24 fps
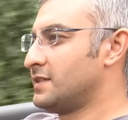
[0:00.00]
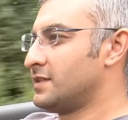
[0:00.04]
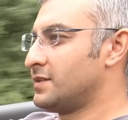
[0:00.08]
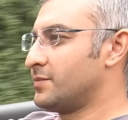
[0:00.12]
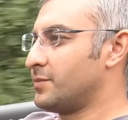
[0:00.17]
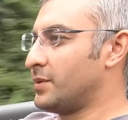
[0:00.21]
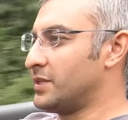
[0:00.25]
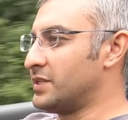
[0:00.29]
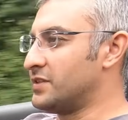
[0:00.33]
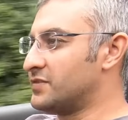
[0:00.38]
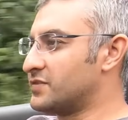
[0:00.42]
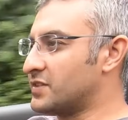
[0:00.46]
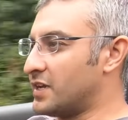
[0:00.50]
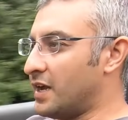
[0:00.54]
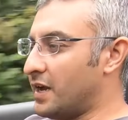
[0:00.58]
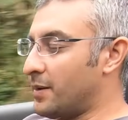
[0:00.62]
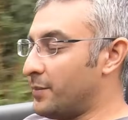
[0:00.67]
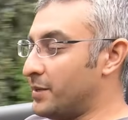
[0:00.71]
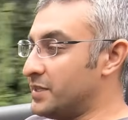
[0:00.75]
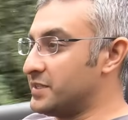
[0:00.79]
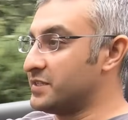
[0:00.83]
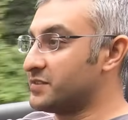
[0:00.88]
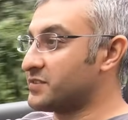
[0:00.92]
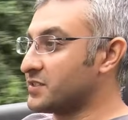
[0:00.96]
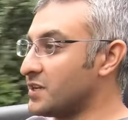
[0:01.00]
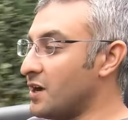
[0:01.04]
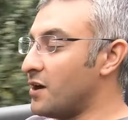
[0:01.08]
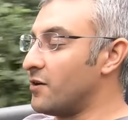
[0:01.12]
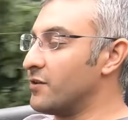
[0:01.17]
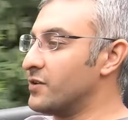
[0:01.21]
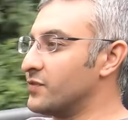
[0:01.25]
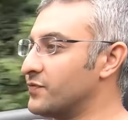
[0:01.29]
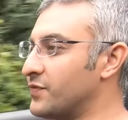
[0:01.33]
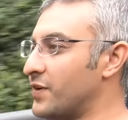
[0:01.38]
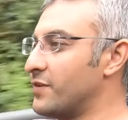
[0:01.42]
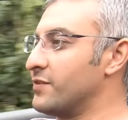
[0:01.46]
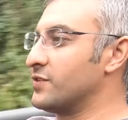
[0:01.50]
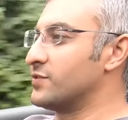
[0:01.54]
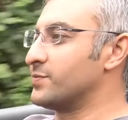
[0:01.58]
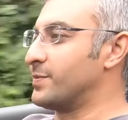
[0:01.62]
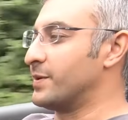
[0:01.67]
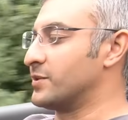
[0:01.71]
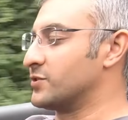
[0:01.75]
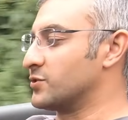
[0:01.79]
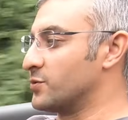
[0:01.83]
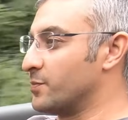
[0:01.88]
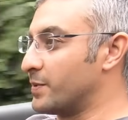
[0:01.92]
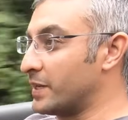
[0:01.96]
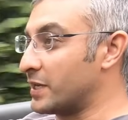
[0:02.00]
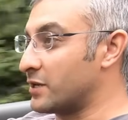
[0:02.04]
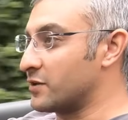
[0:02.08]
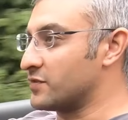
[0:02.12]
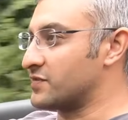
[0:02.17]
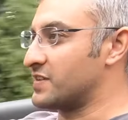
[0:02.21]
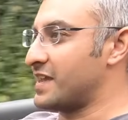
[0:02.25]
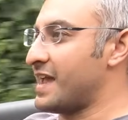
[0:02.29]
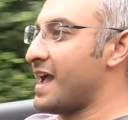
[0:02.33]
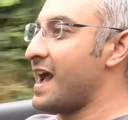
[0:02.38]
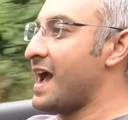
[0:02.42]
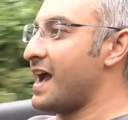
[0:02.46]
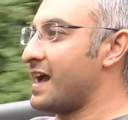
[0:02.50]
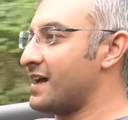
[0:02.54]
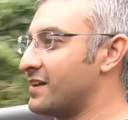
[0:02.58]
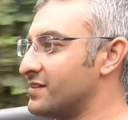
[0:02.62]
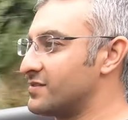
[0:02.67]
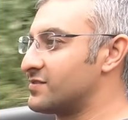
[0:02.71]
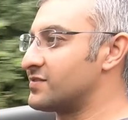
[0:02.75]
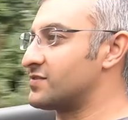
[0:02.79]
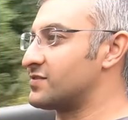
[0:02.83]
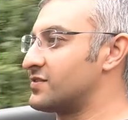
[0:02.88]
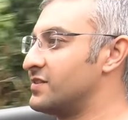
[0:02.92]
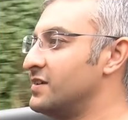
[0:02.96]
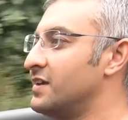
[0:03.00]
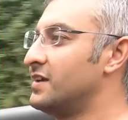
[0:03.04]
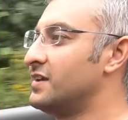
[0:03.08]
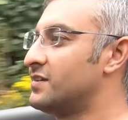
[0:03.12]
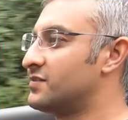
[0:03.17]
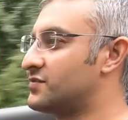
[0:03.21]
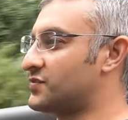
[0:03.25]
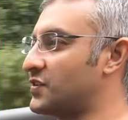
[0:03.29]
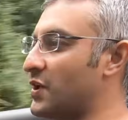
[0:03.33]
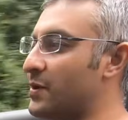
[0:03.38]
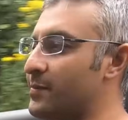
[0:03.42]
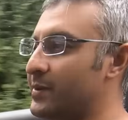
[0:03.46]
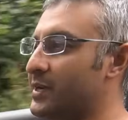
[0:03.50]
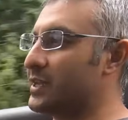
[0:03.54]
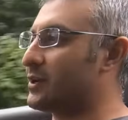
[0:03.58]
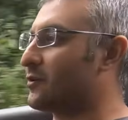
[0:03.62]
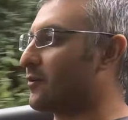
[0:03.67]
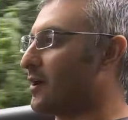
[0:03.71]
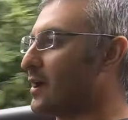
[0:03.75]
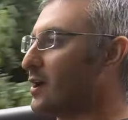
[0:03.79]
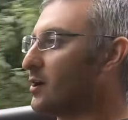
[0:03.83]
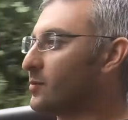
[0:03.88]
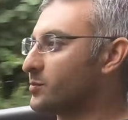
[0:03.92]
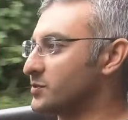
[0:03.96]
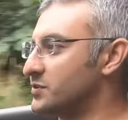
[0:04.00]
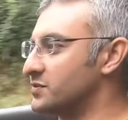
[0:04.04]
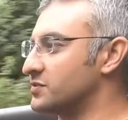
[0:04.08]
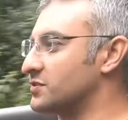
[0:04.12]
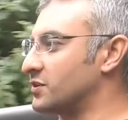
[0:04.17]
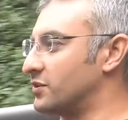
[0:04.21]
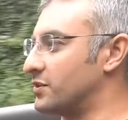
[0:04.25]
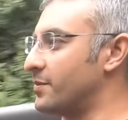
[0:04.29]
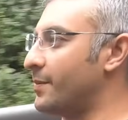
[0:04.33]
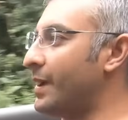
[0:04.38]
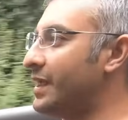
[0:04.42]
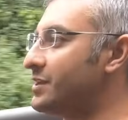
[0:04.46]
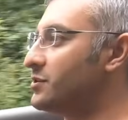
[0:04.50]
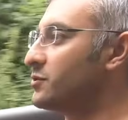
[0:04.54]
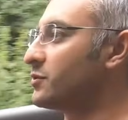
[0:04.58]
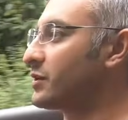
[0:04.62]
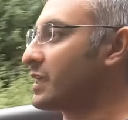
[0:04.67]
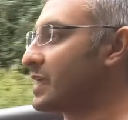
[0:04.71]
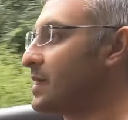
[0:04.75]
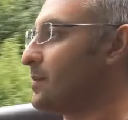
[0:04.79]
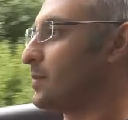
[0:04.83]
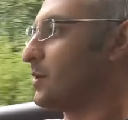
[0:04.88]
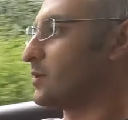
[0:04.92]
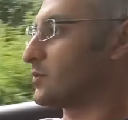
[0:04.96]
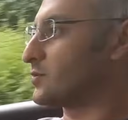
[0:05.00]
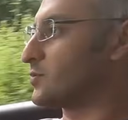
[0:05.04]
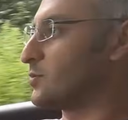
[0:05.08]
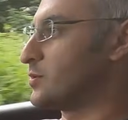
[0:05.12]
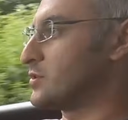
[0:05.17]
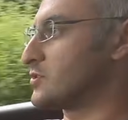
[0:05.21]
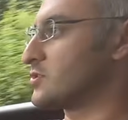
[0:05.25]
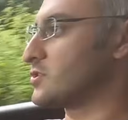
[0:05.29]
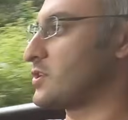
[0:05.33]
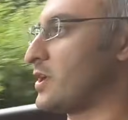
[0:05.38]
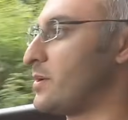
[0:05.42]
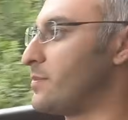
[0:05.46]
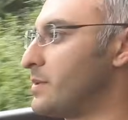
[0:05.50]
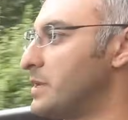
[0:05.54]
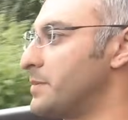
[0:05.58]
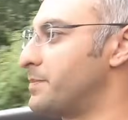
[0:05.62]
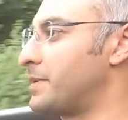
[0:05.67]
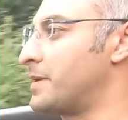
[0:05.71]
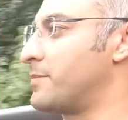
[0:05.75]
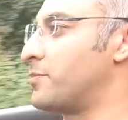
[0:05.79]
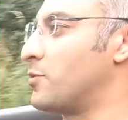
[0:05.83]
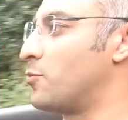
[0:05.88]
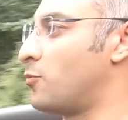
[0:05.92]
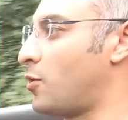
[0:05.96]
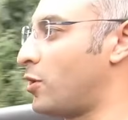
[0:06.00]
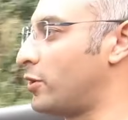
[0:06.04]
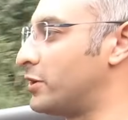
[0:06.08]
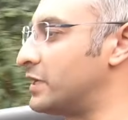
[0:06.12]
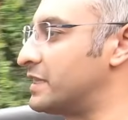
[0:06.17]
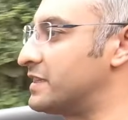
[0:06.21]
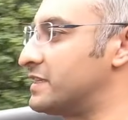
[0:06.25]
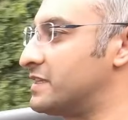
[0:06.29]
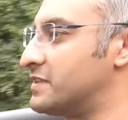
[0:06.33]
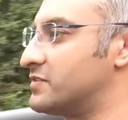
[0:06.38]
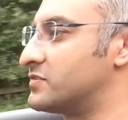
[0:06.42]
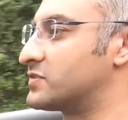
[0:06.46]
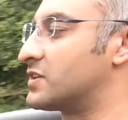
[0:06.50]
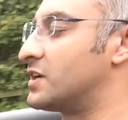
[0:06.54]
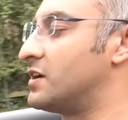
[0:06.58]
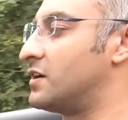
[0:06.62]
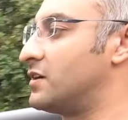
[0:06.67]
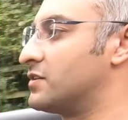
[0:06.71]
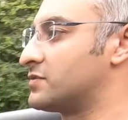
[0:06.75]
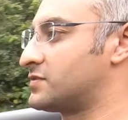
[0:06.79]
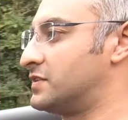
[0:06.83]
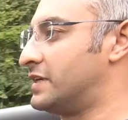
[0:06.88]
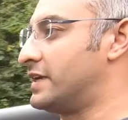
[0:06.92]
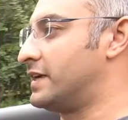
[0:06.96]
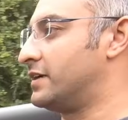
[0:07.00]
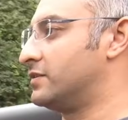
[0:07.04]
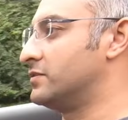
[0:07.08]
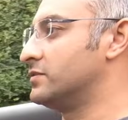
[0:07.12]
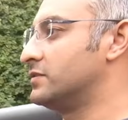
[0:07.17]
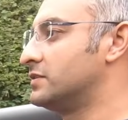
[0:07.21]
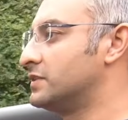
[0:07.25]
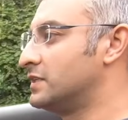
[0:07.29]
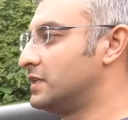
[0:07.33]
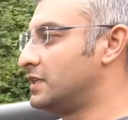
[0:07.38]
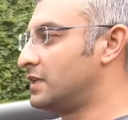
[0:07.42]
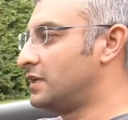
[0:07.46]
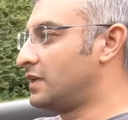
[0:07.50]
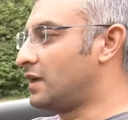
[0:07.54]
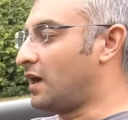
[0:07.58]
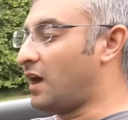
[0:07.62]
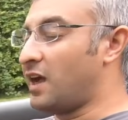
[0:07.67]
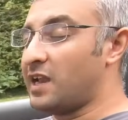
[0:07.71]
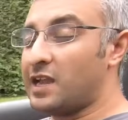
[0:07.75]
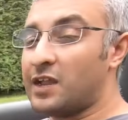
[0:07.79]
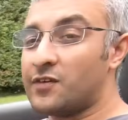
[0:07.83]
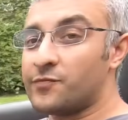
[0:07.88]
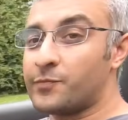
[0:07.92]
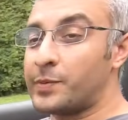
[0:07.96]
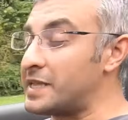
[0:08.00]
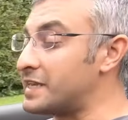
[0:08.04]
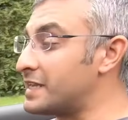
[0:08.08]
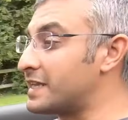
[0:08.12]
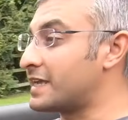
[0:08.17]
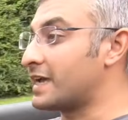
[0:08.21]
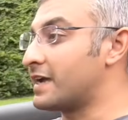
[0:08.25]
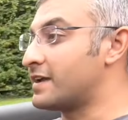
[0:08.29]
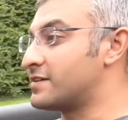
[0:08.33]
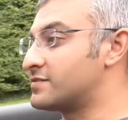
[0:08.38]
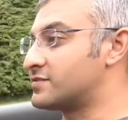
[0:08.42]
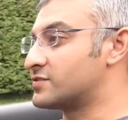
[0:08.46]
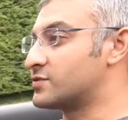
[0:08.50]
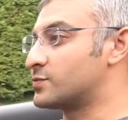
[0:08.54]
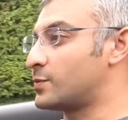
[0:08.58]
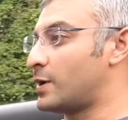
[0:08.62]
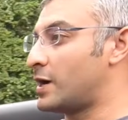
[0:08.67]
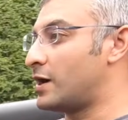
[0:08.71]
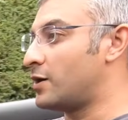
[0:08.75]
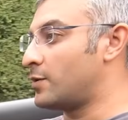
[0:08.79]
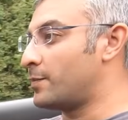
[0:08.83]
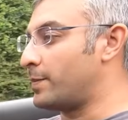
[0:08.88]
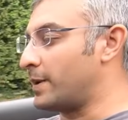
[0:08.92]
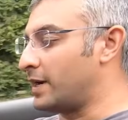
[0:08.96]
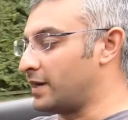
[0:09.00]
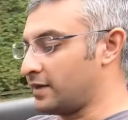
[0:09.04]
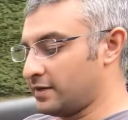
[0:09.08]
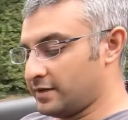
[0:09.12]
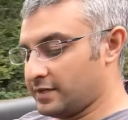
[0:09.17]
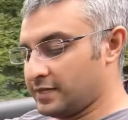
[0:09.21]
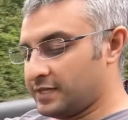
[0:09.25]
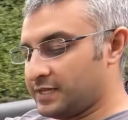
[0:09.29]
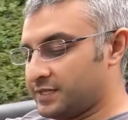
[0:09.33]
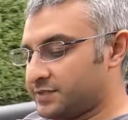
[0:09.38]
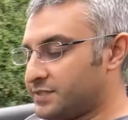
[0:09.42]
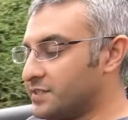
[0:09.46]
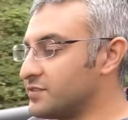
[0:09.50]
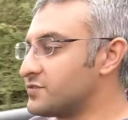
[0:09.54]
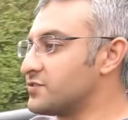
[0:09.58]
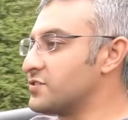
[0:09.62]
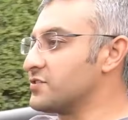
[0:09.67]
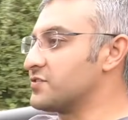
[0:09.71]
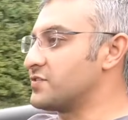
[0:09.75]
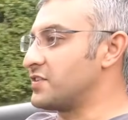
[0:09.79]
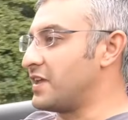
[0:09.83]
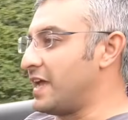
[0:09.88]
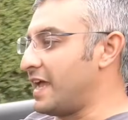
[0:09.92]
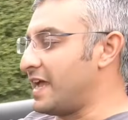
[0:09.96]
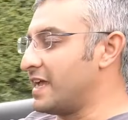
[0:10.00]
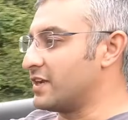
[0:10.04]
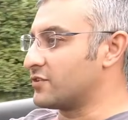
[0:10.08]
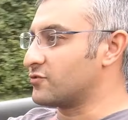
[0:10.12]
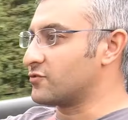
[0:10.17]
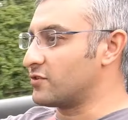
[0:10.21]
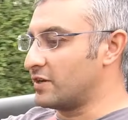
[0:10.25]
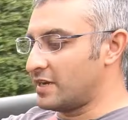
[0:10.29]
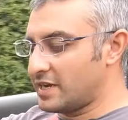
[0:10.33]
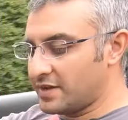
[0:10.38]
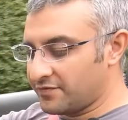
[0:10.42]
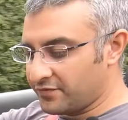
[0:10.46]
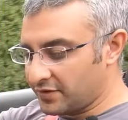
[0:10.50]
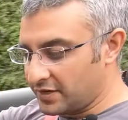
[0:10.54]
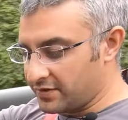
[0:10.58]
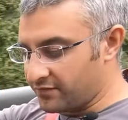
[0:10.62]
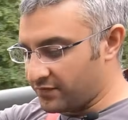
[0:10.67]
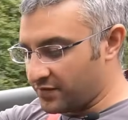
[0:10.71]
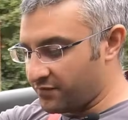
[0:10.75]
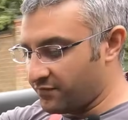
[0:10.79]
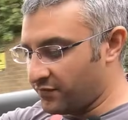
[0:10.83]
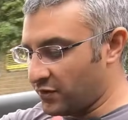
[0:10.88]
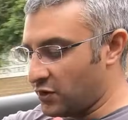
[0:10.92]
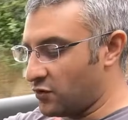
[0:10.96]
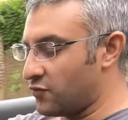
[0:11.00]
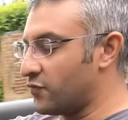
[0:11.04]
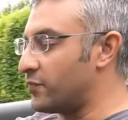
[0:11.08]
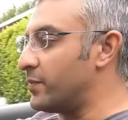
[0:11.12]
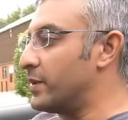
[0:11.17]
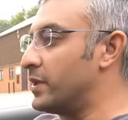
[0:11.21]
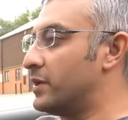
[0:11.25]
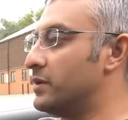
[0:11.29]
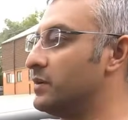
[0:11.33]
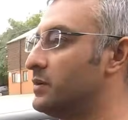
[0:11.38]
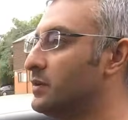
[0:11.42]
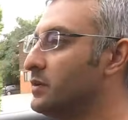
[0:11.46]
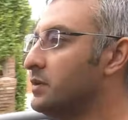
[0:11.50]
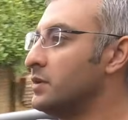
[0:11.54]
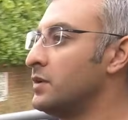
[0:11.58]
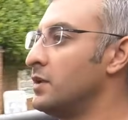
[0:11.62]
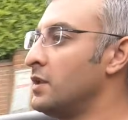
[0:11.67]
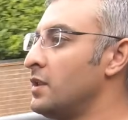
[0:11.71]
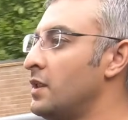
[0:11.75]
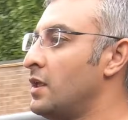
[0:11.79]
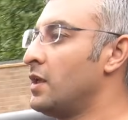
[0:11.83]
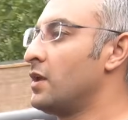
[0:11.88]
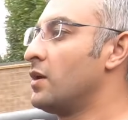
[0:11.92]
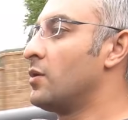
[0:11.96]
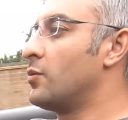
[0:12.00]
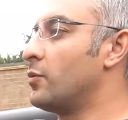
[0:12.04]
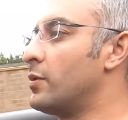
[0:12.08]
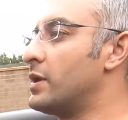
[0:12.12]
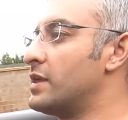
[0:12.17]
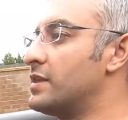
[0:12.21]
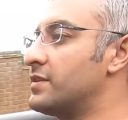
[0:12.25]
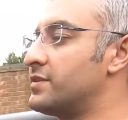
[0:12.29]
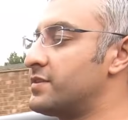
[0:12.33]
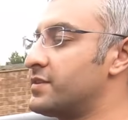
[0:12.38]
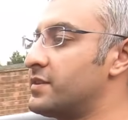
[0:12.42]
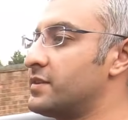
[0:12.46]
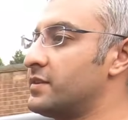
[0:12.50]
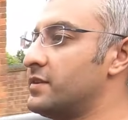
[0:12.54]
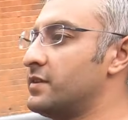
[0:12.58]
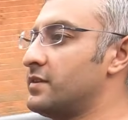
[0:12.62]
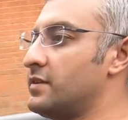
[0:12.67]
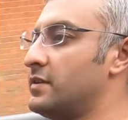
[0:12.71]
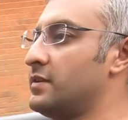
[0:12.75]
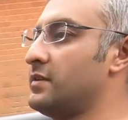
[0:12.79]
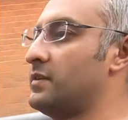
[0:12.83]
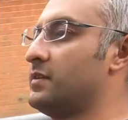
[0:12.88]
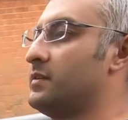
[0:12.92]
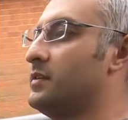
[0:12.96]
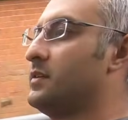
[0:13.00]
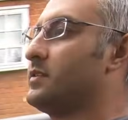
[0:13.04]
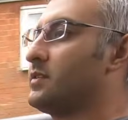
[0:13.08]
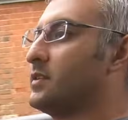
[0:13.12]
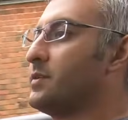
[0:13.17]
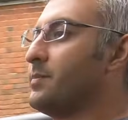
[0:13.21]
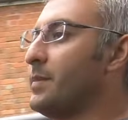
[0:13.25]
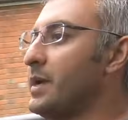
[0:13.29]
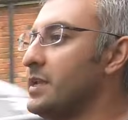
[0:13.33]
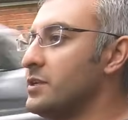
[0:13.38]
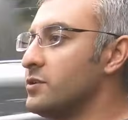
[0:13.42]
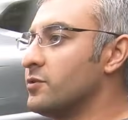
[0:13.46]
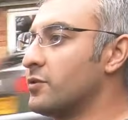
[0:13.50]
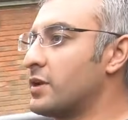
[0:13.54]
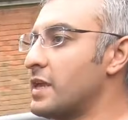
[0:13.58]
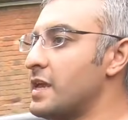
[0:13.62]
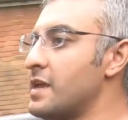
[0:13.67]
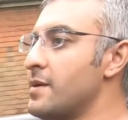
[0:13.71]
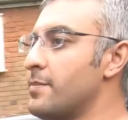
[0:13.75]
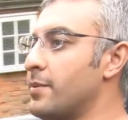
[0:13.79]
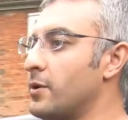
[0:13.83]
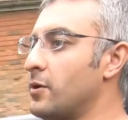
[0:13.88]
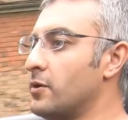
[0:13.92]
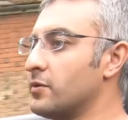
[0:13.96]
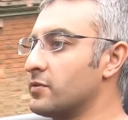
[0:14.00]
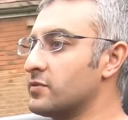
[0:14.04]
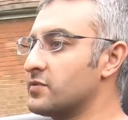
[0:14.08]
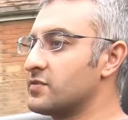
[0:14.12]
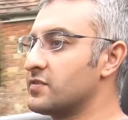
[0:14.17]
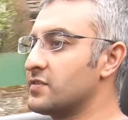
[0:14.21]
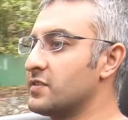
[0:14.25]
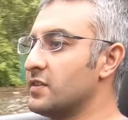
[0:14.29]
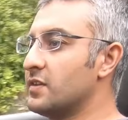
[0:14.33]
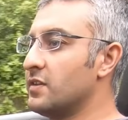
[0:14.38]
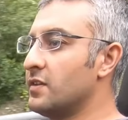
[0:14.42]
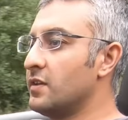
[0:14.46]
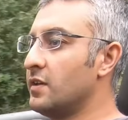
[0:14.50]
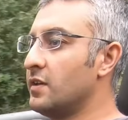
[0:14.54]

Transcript: But this car is very special because it has so many great options. It's got the manual gearbox, which so many people want in these cars now. I love PDKs as well, but there's just that extra level of involvement with the manual gearbox.